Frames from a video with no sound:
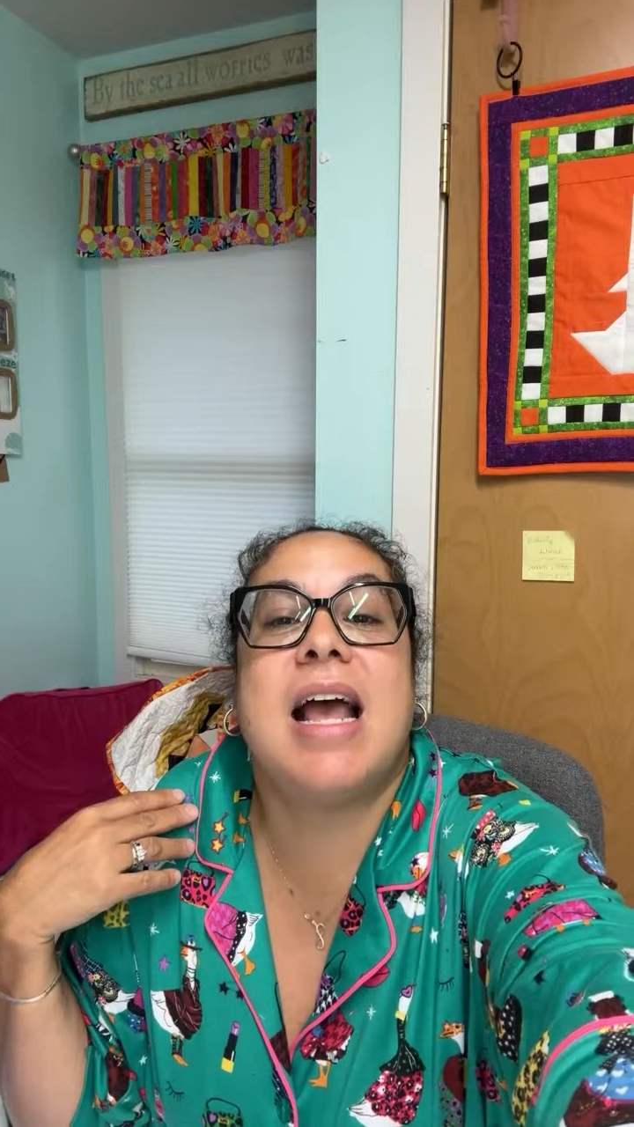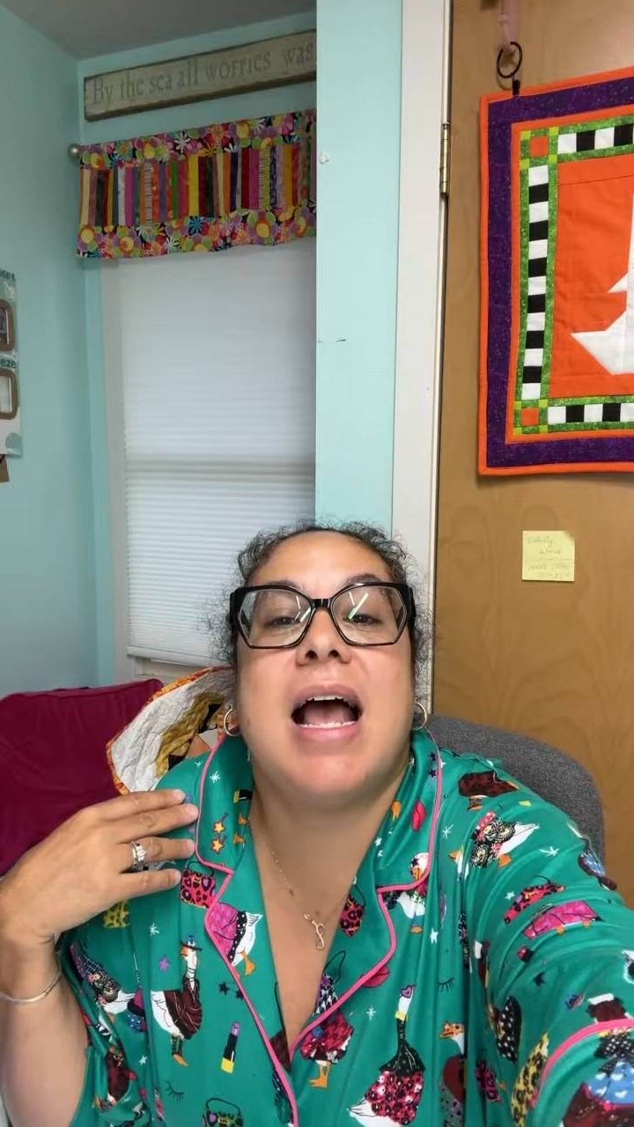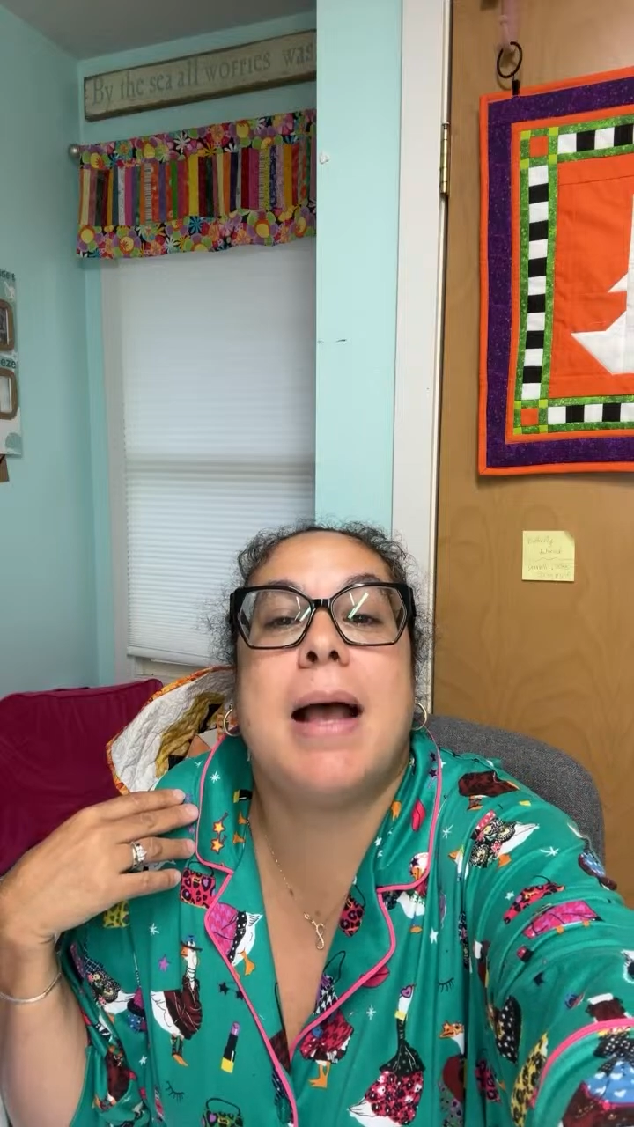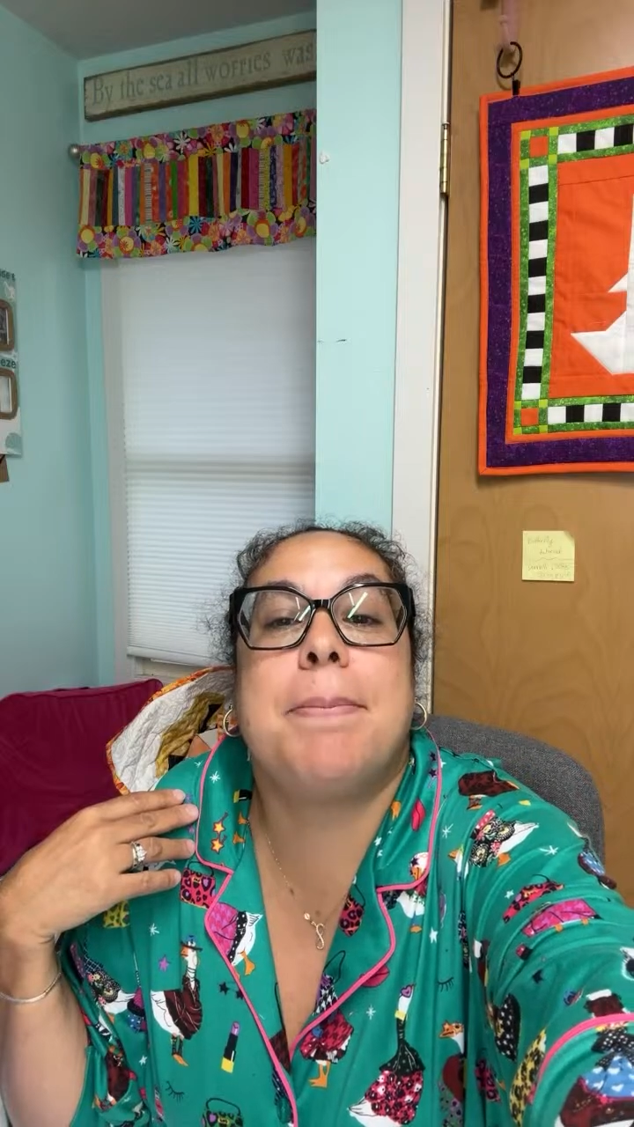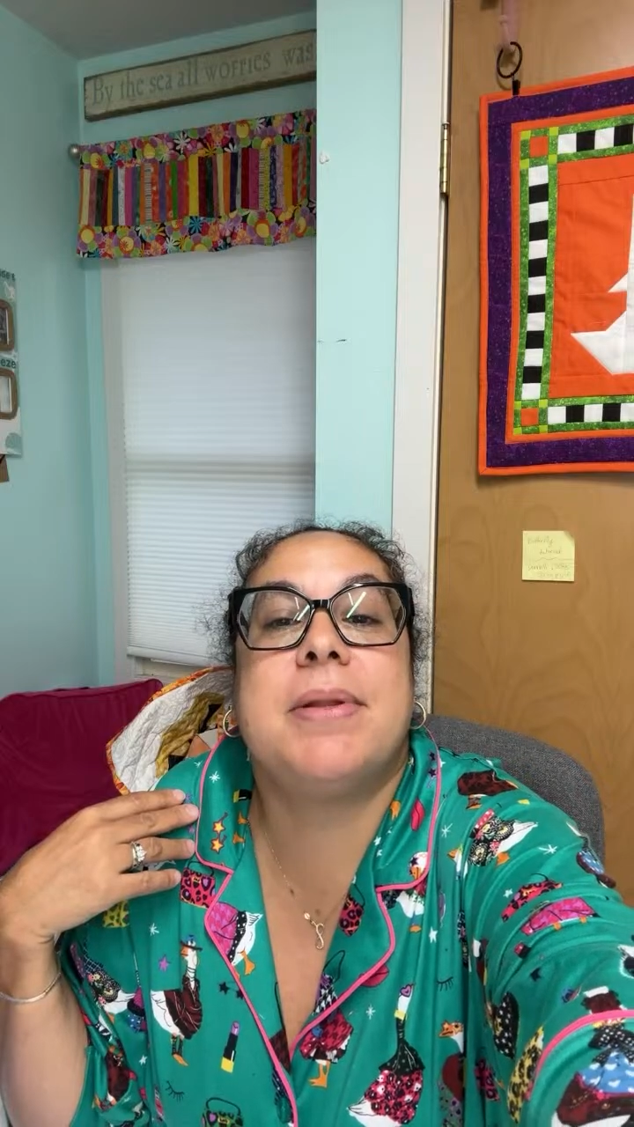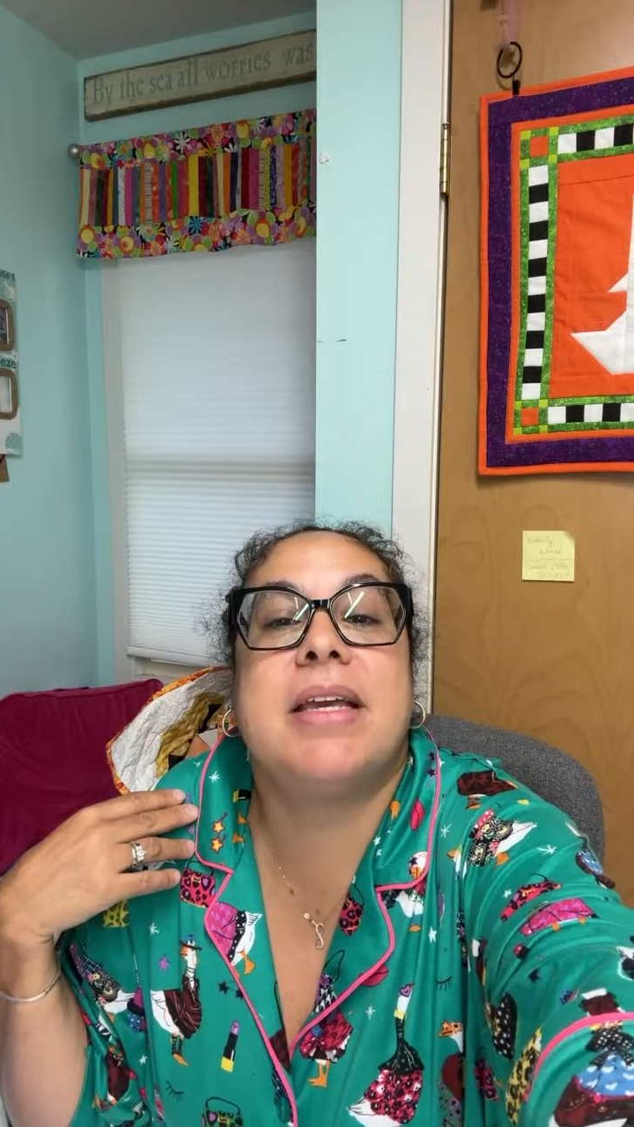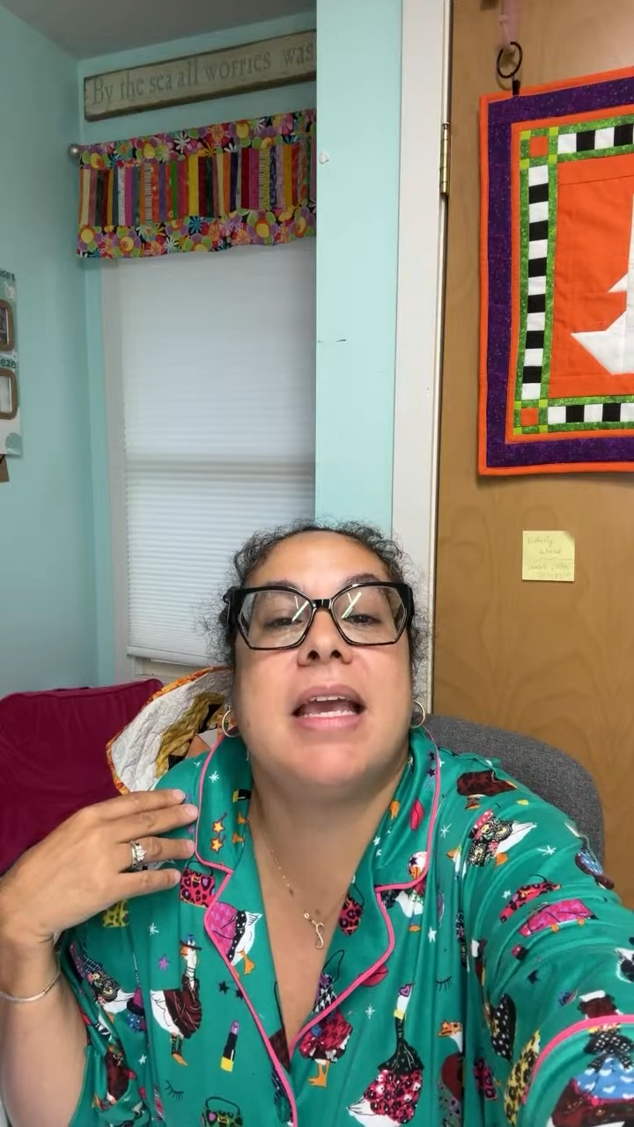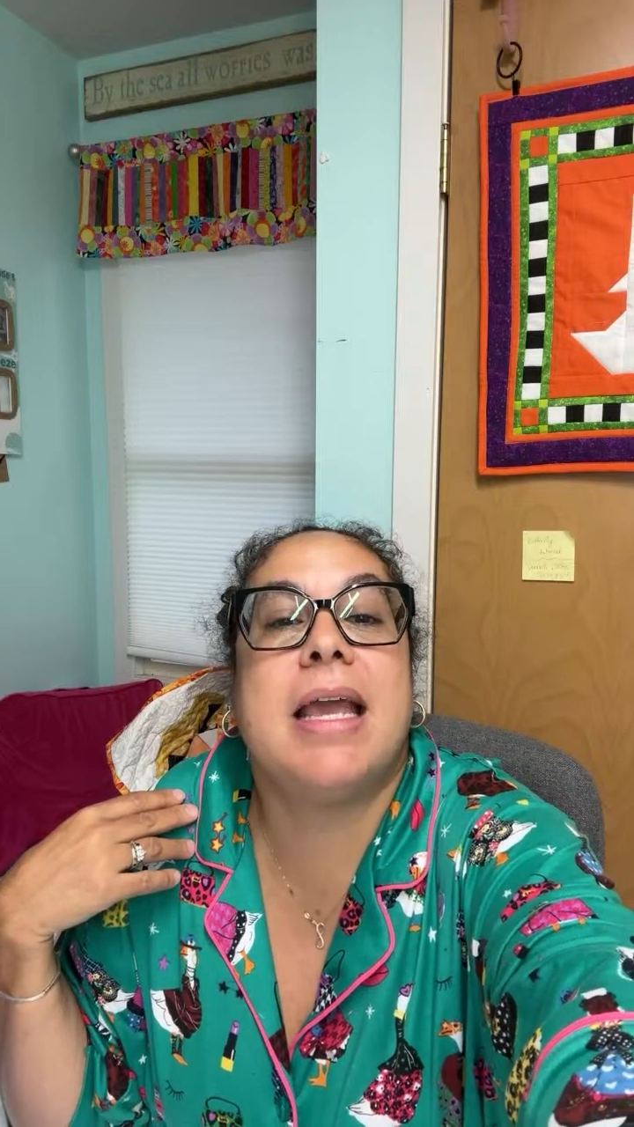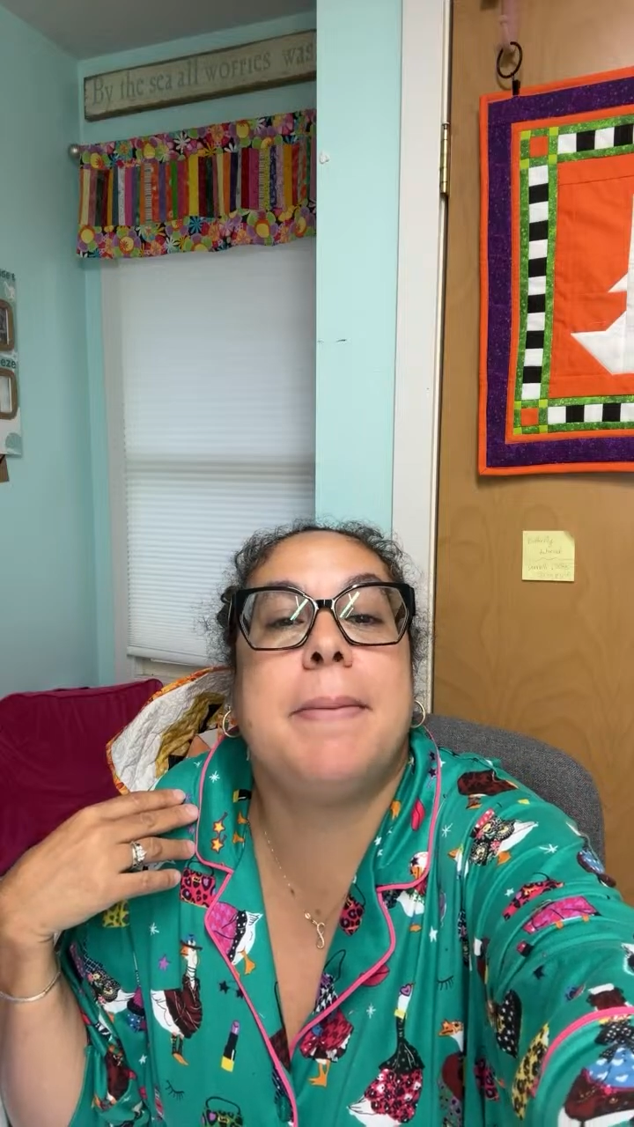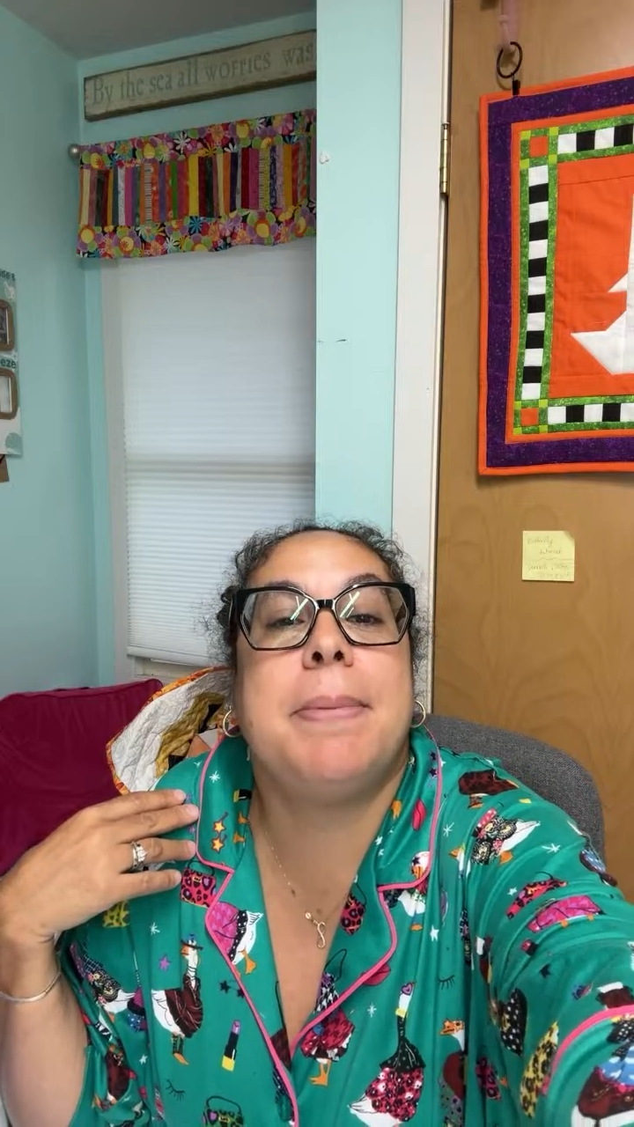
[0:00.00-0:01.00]

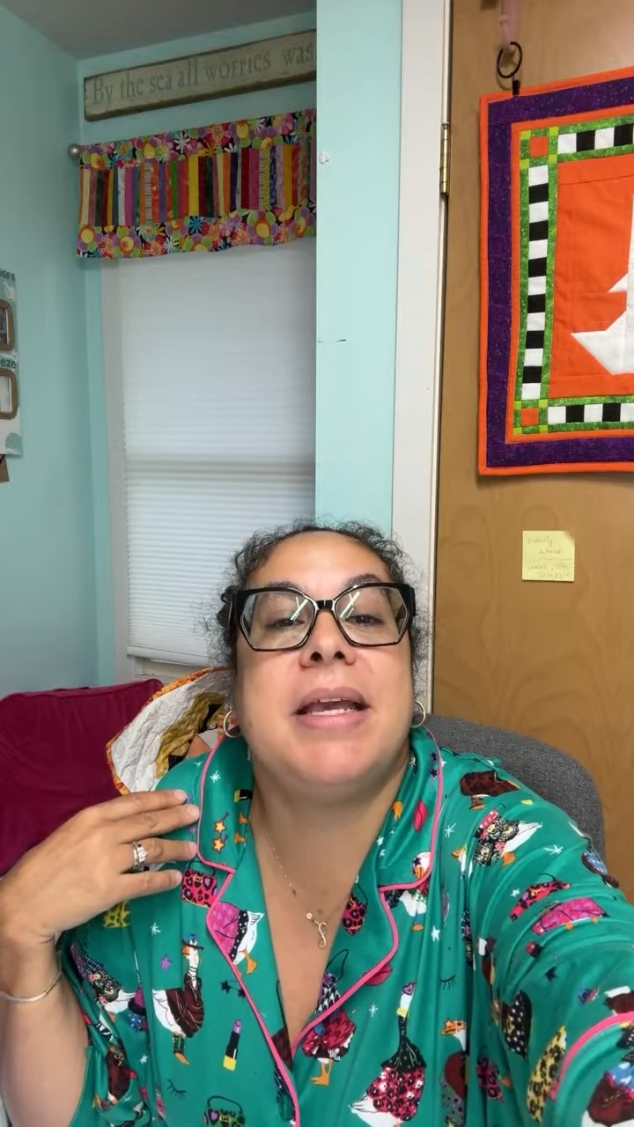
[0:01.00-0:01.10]
applique